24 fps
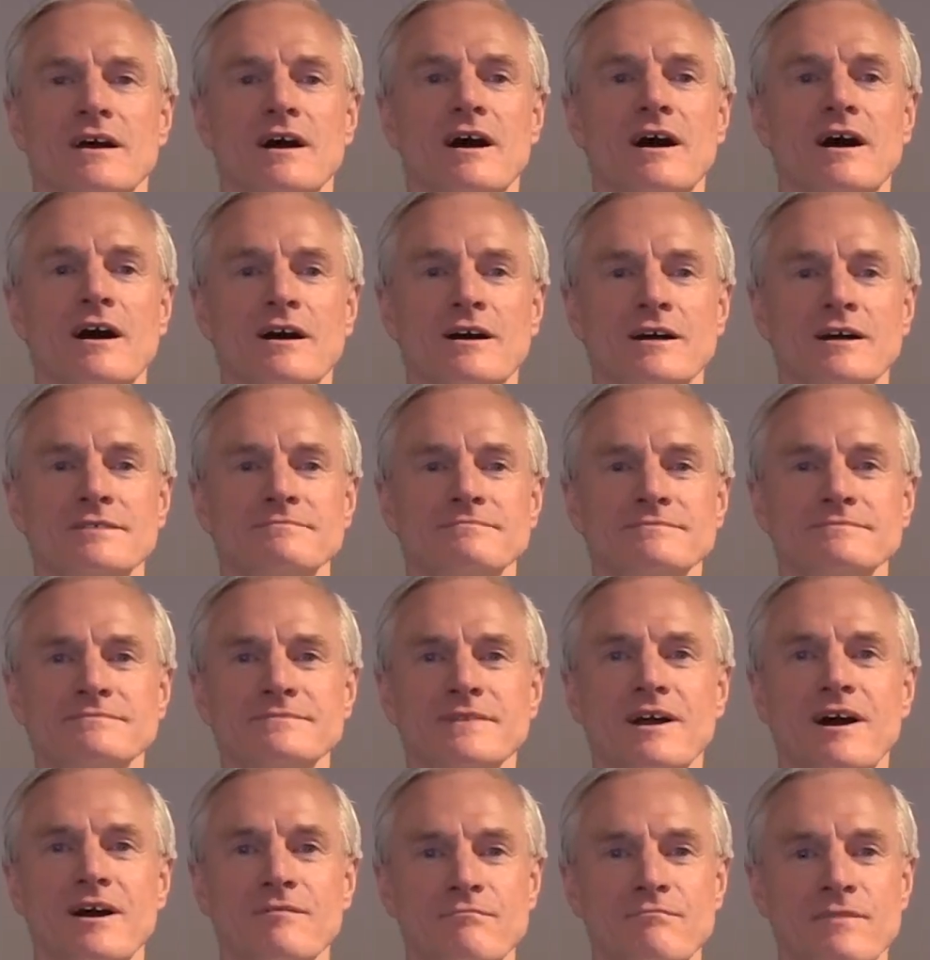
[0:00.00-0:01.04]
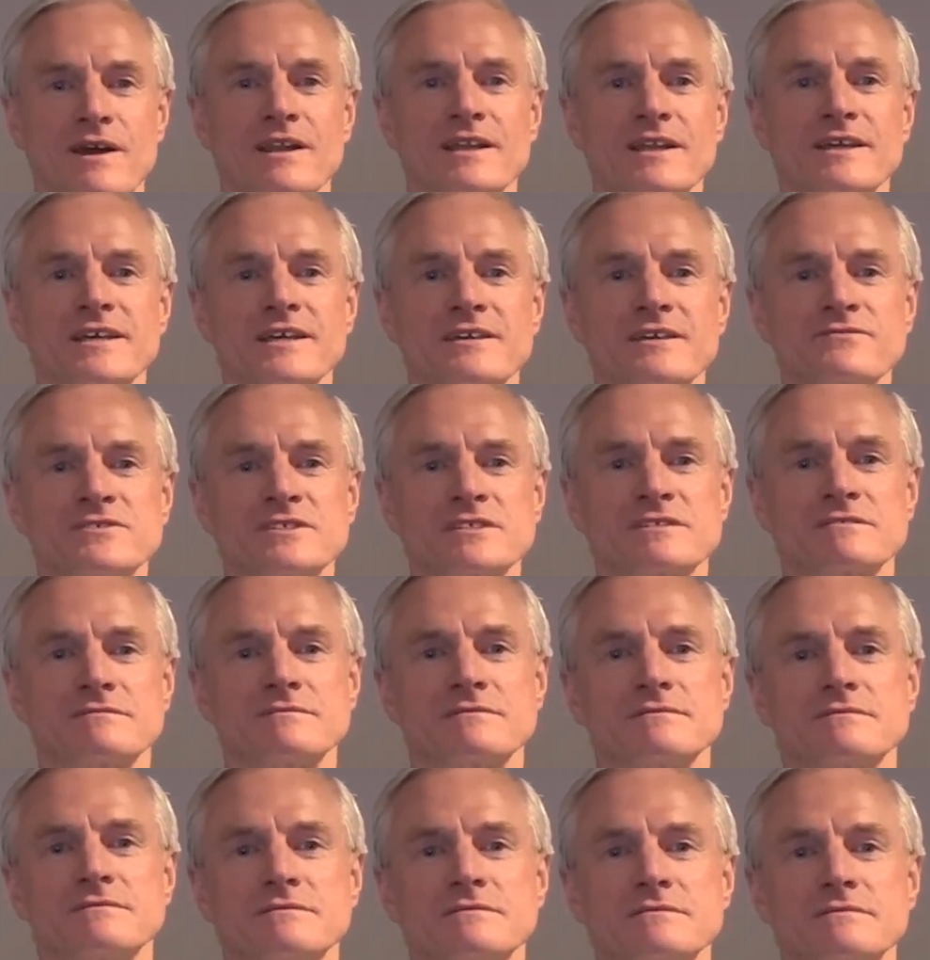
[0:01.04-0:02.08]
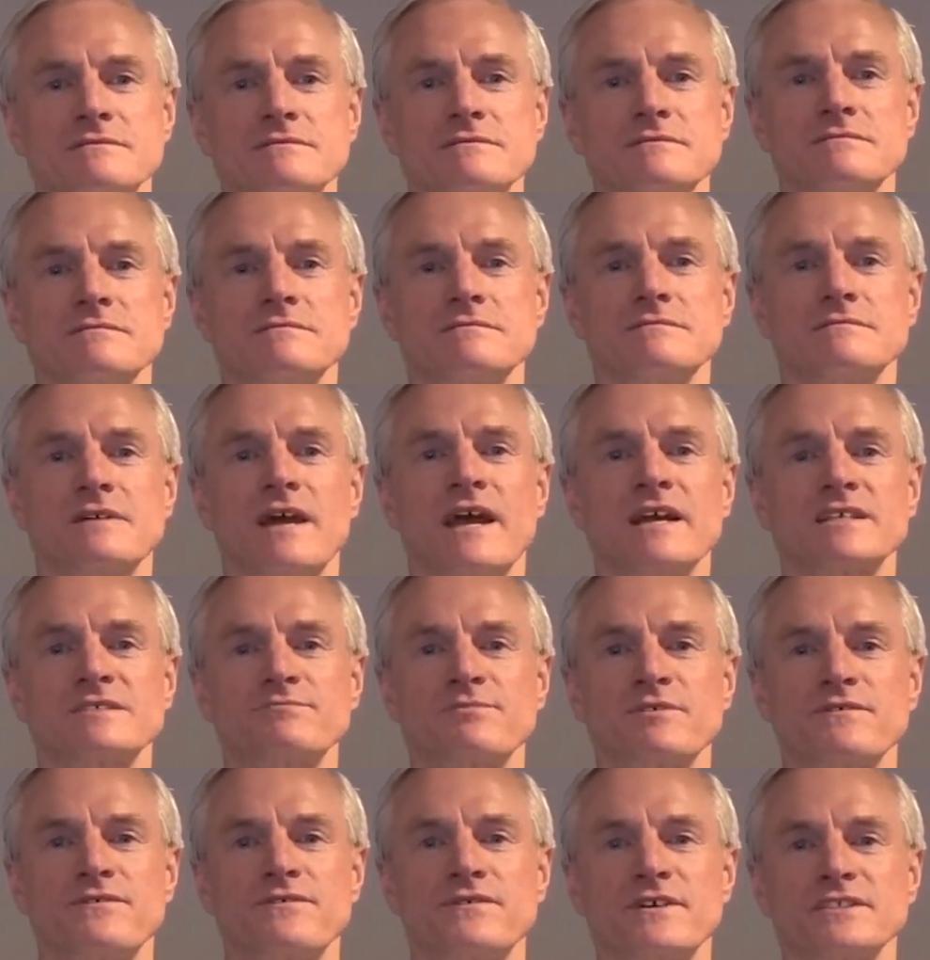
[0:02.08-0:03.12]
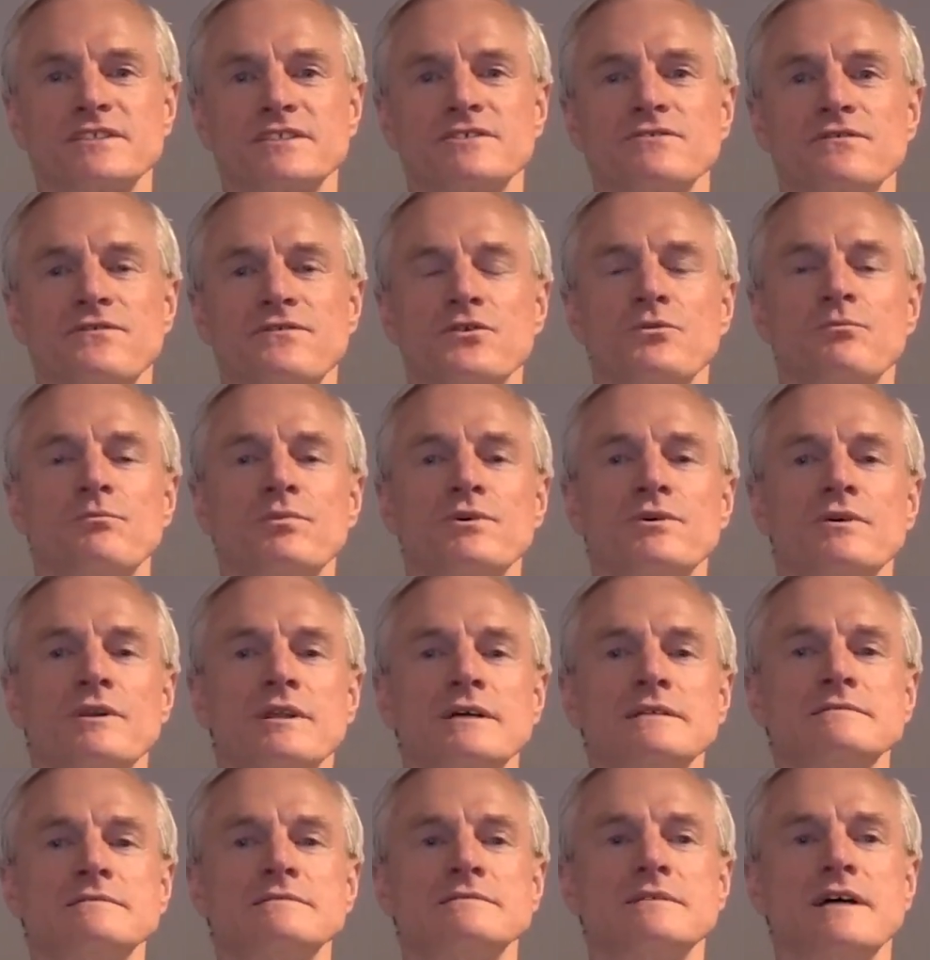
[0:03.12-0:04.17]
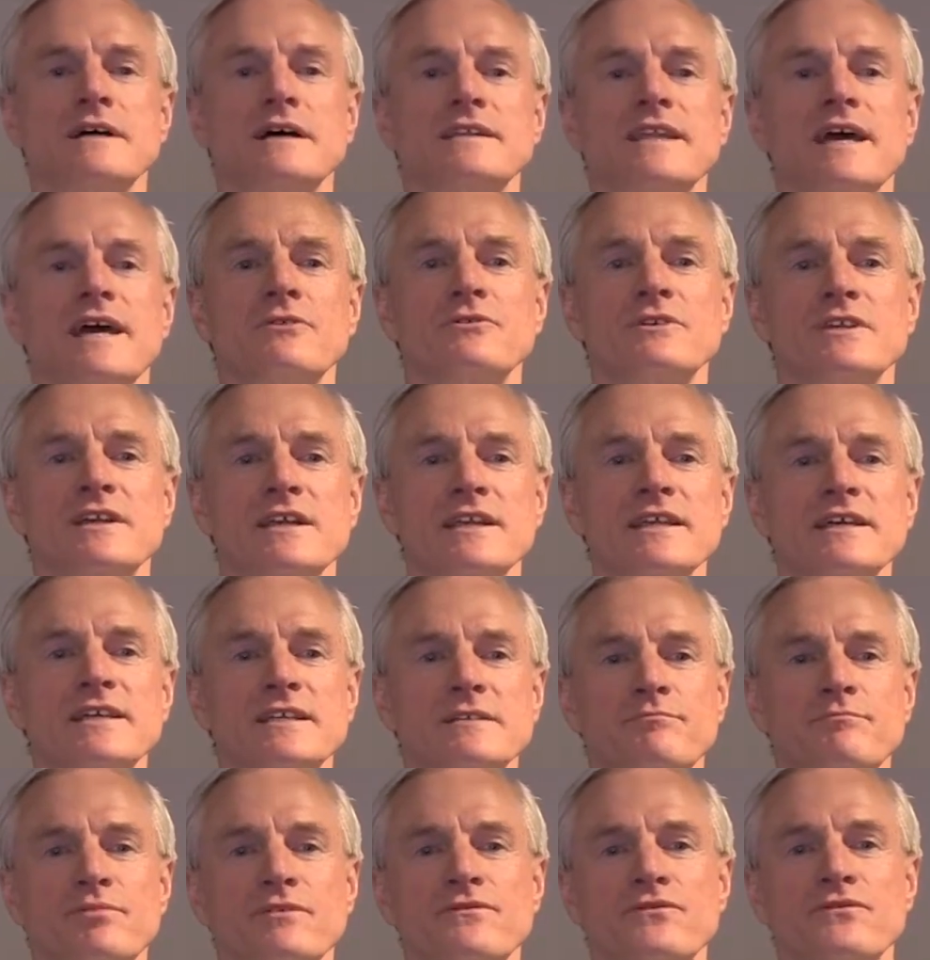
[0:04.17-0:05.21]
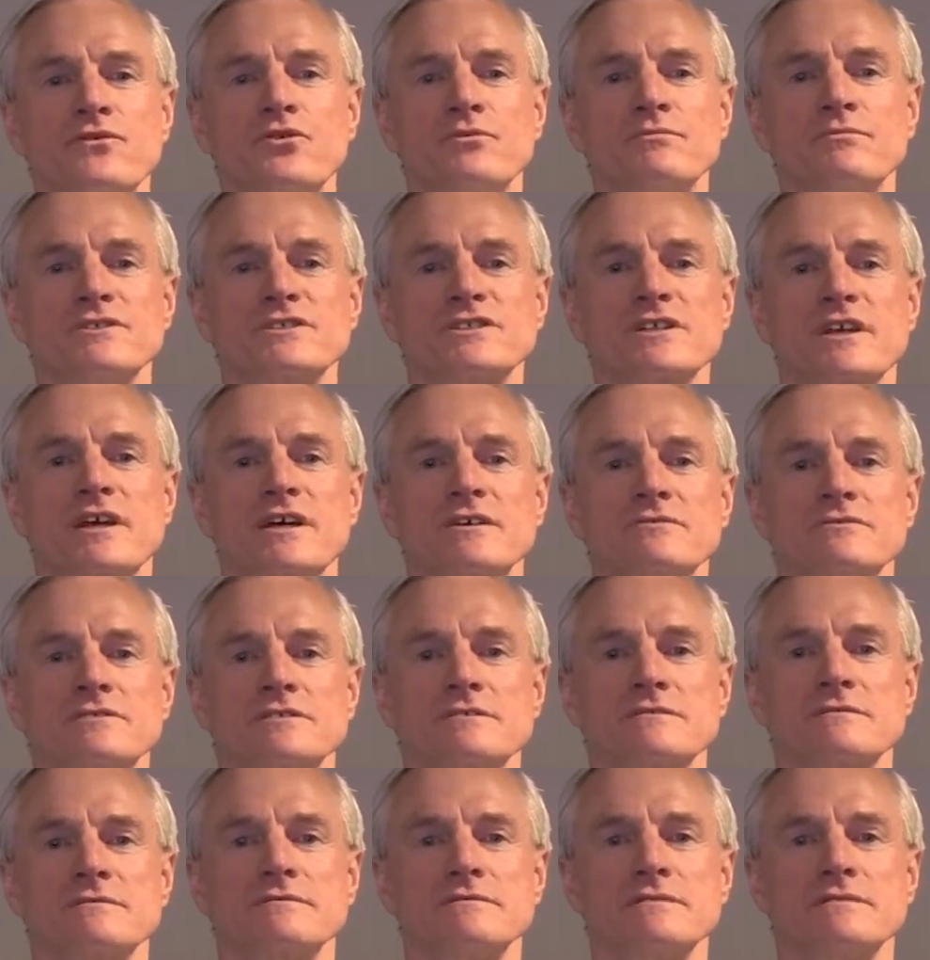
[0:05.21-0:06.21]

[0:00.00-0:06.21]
Hi, I'm Mel Eaves, ex-professional footballer and now an elite performance coach.